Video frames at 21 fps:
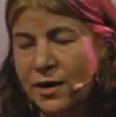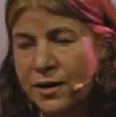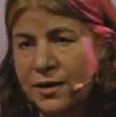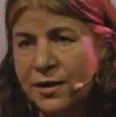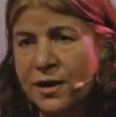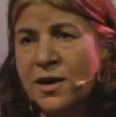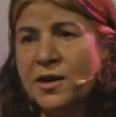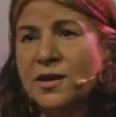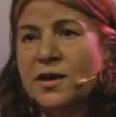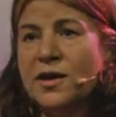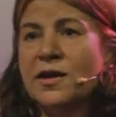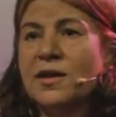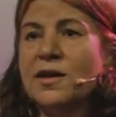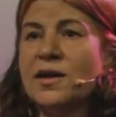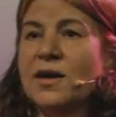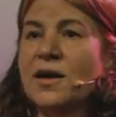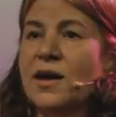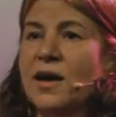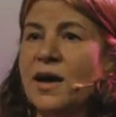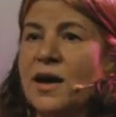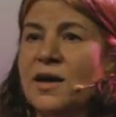
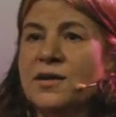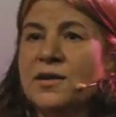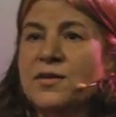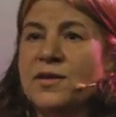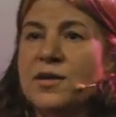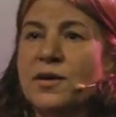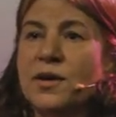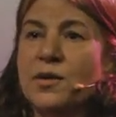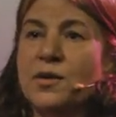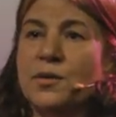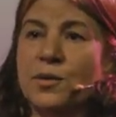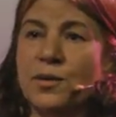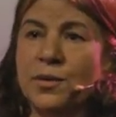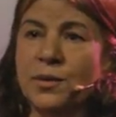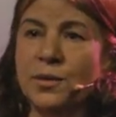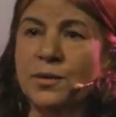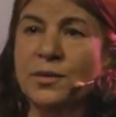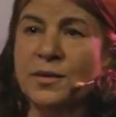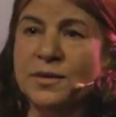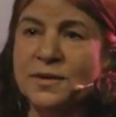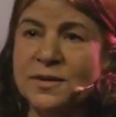raining, and in the
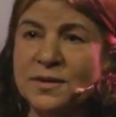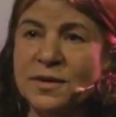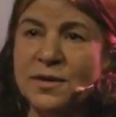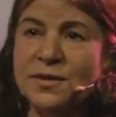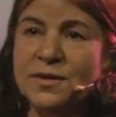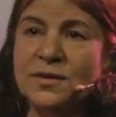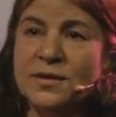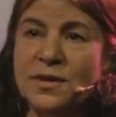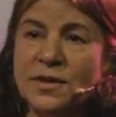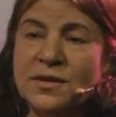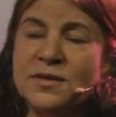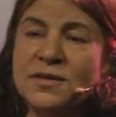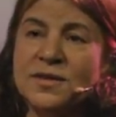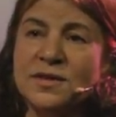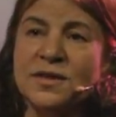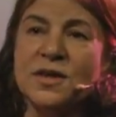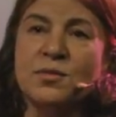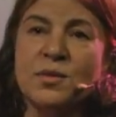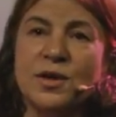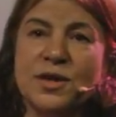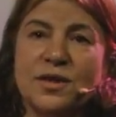in
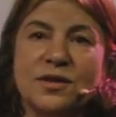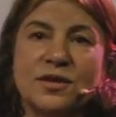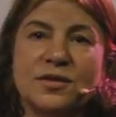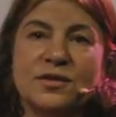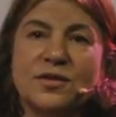summer,